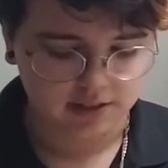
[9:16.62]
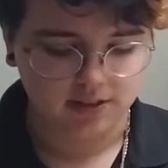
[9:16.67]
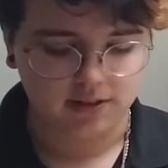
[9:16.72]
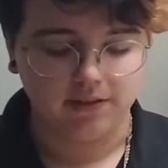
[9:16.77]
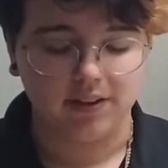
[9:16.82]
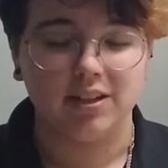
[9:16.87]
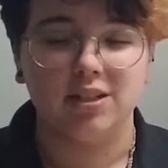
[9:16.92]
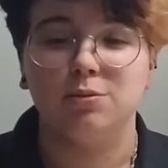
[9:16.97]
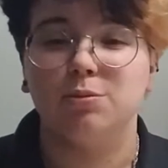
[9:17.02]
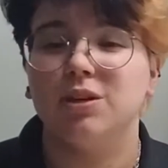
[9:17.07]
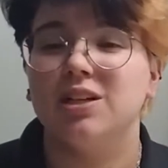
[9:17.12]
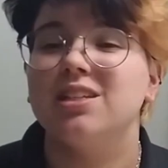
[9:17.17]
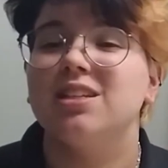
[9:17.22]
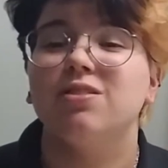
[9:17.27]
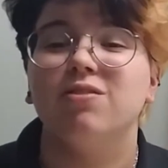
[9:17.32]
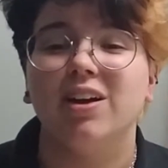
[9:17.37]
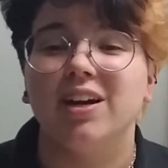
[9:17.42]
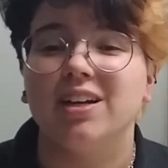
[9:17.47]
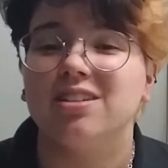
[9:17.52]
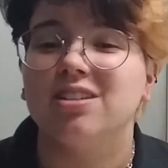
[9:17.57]
advice, but it's
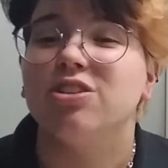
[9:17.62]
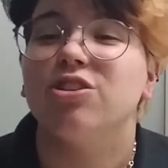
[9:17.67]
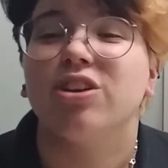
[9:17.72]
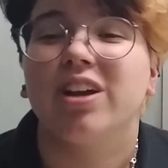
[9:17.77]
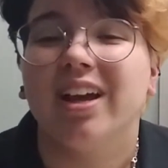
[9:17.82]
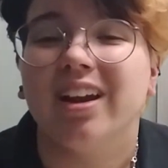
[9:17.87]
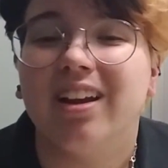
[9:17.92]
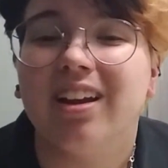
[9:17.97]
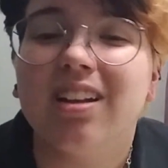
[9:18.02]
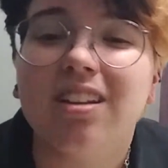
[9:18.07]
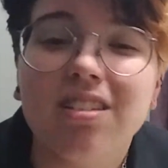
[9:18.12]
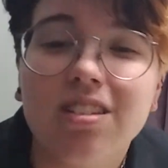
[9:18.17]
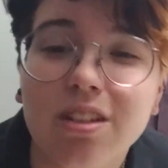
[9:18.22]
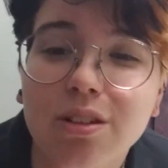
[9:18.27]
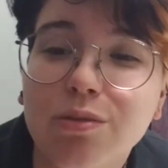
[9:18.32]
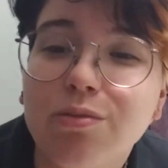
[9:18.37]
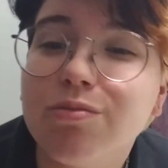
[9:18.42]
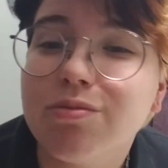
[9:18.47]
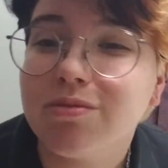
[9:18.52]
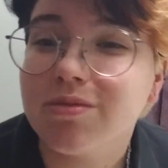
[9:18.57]
advice and you're getting it, so
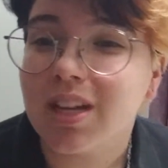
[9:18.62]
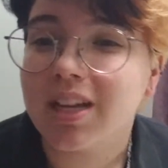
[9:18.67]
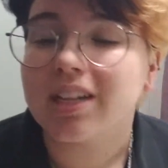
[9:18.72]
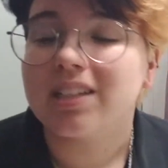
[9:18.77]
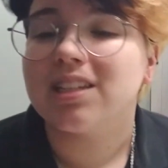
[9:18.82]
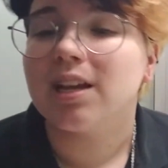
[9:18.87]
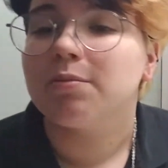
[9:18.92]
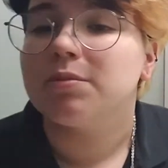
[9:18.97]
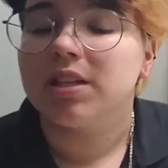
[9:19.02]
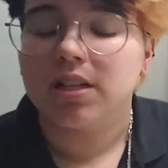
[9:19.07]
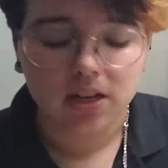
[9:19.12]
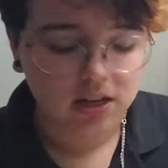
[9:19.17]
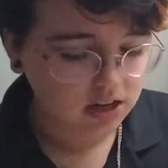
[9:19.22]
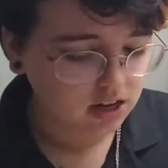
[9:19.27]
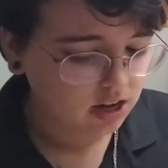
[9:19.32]
accept it.